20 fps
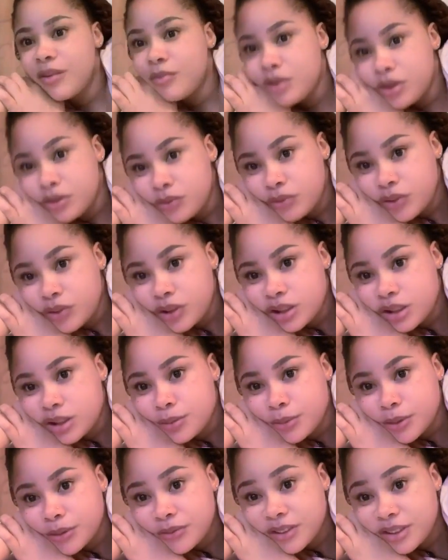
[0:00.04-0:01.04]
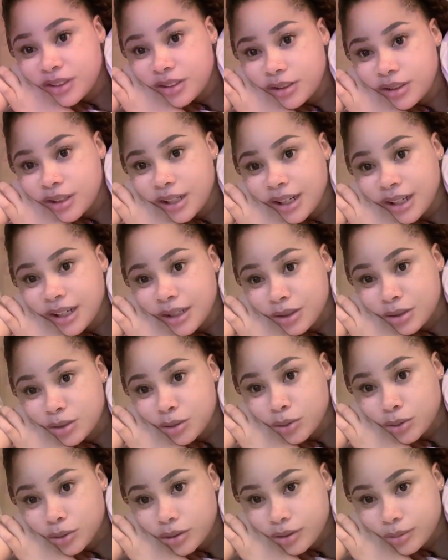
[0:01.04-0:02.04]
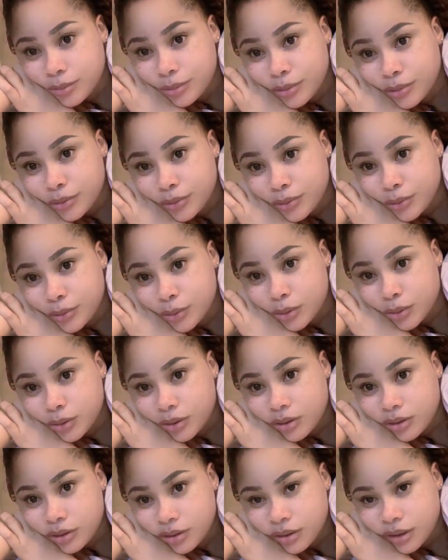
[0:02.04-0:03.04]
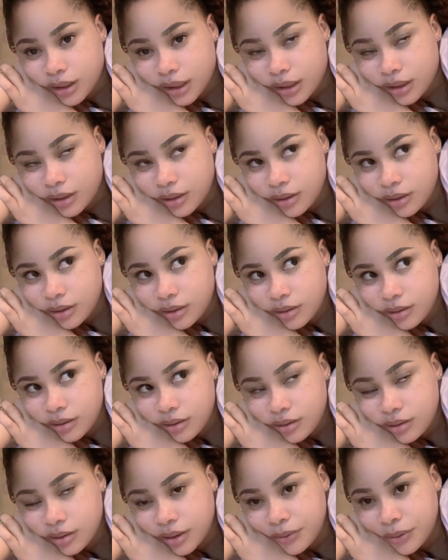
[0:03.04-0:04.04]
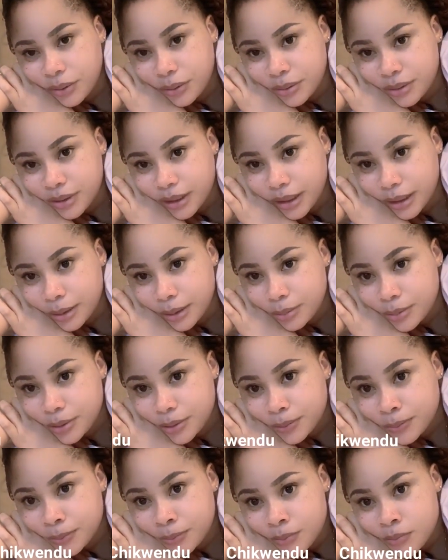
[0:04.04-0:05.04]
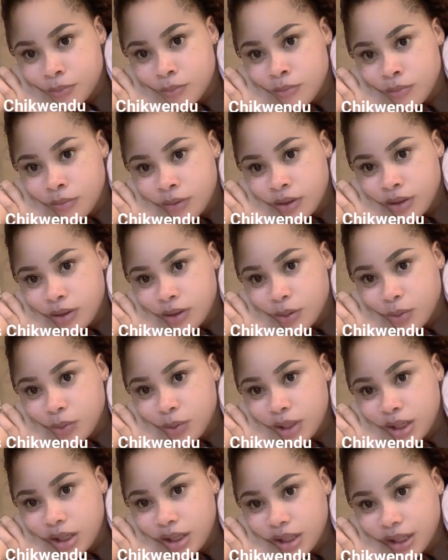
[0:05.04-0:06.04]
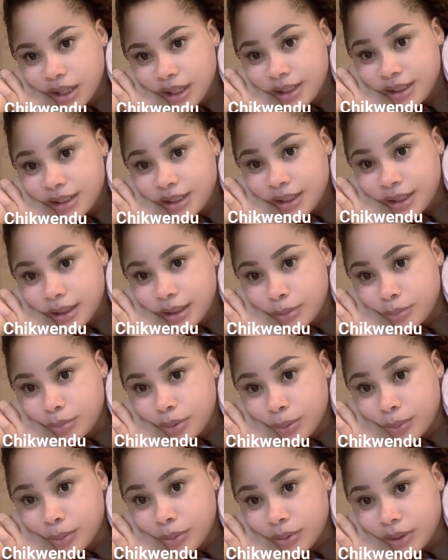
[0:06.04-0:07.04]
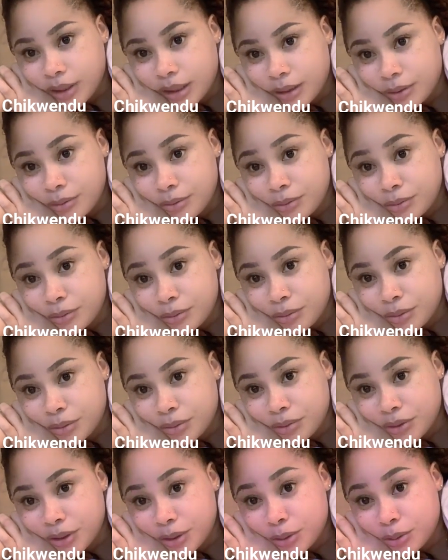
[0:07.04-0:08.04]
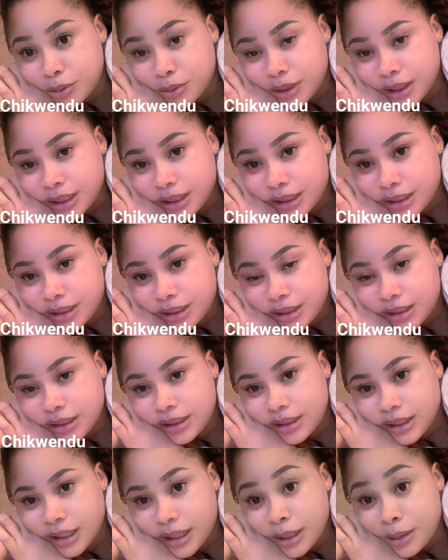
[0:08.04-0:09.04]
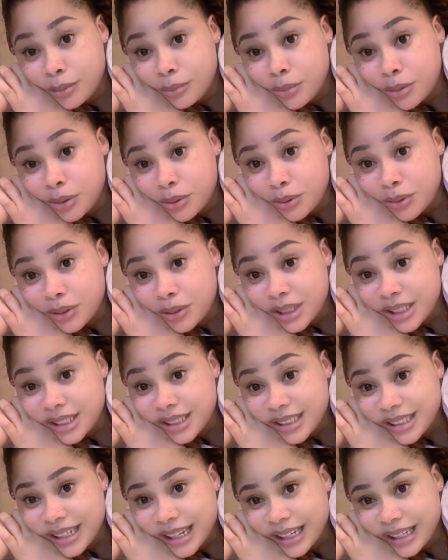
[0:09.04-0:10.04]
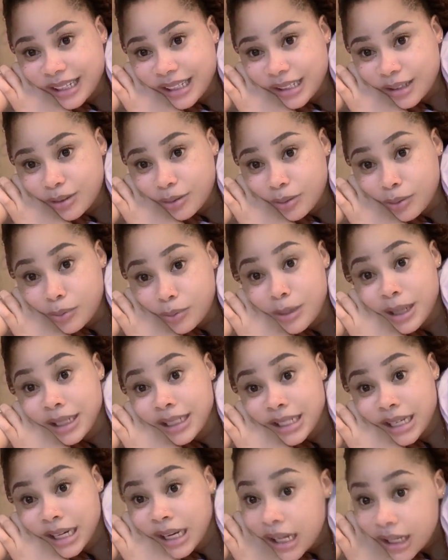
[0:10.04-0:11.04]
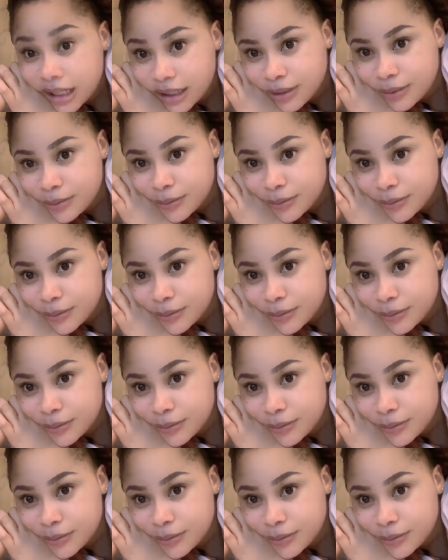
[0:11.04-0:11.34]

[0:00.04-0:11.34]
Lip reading: I've been a victim of this kind of talk before, like several times. We light-skinned people are often referred to as emiris, like Ogbanje.